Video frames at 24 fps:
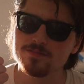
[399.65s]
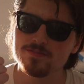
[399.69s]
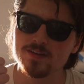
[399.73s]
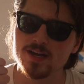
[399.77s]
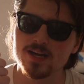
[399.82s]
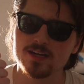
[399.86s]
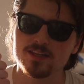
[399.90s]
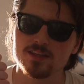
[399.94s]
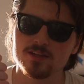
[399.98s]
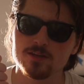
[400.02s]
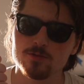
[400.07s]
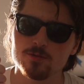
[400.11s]
the
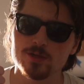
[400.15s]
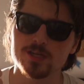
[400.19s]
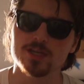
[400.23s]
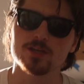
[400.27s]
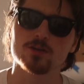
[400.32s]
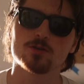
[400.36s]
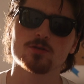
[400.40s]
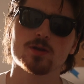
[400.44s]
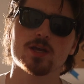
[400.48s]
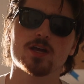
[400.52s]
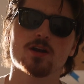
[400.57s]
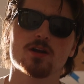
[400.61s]
fact that we
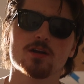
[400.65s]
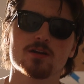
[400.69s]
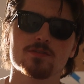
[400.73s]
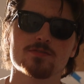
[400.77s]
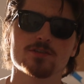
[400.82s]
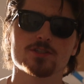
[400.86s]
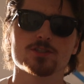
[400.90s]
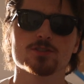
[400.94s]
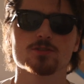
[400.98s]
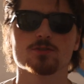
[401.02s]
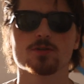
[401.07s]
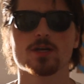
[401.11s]
can create
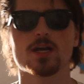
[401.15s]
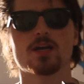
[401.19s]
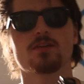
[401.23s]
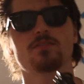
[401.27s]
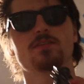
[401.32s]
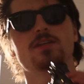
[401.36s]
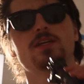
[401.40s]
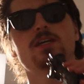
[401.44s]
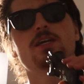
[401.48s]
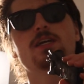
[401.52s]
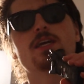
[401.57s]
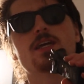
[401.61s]
artificial
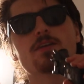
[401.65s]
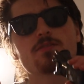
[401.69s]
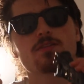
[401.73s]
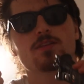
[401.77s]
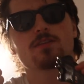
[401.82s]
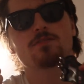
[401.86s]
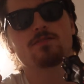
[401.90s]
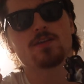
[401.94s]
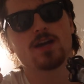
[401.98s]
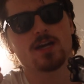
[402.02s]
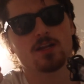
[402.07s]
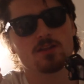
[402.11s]
gravity, and given
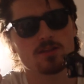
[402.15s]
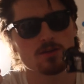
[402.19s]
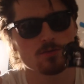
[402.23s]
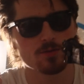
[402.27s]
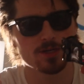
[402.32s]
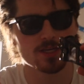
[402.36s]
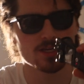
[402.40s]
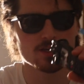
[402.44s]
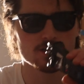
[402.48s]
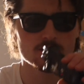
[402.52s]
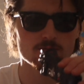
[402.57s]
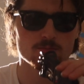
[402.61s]
the fact that
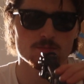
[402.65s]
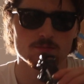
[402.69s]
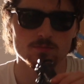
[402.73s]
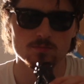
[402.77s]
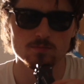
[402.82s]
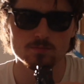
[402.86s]
we can